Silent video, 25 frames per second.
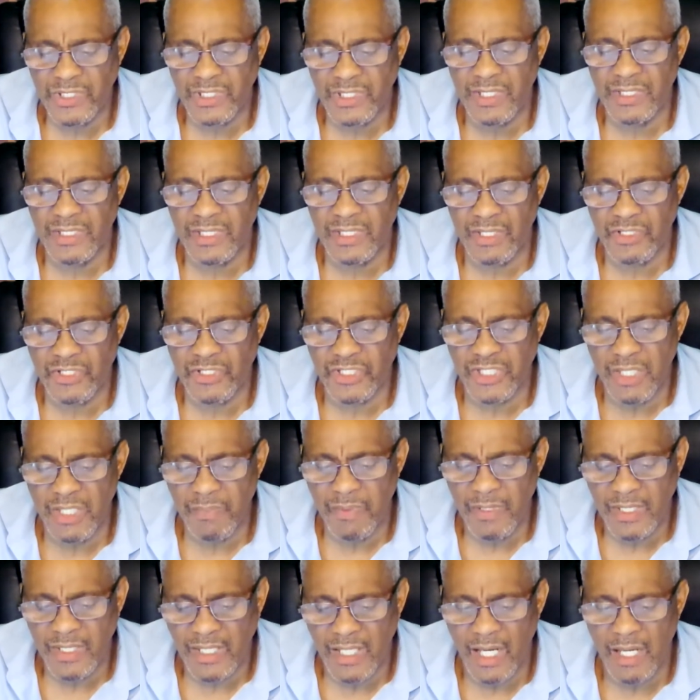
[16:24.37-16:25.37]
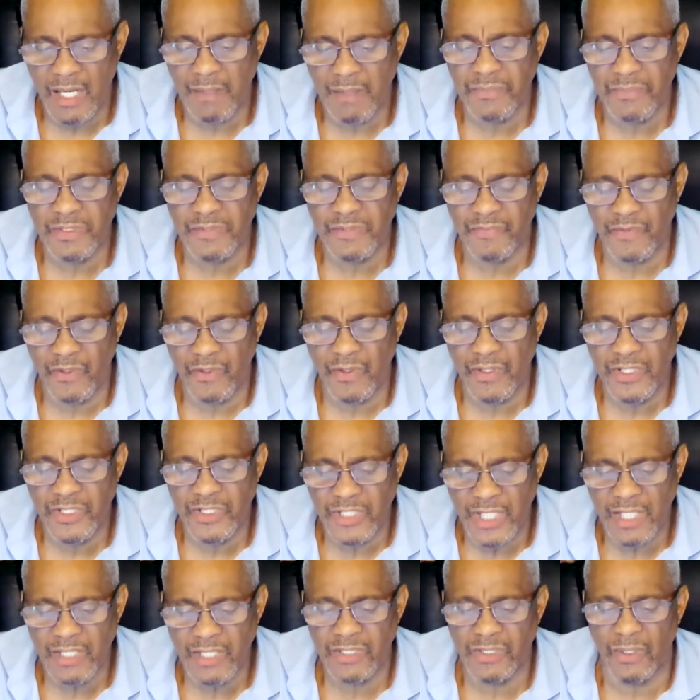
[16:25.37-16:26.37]
until she becomes very
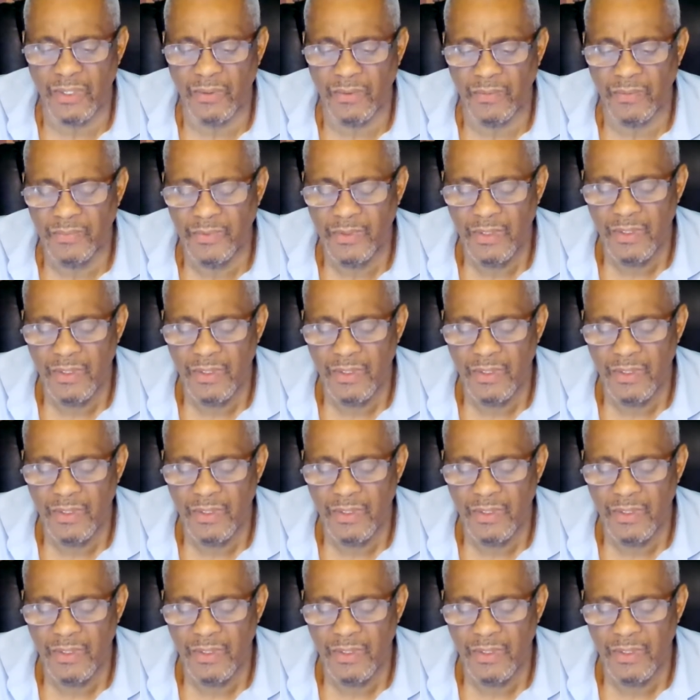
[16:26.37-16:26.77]
gentle,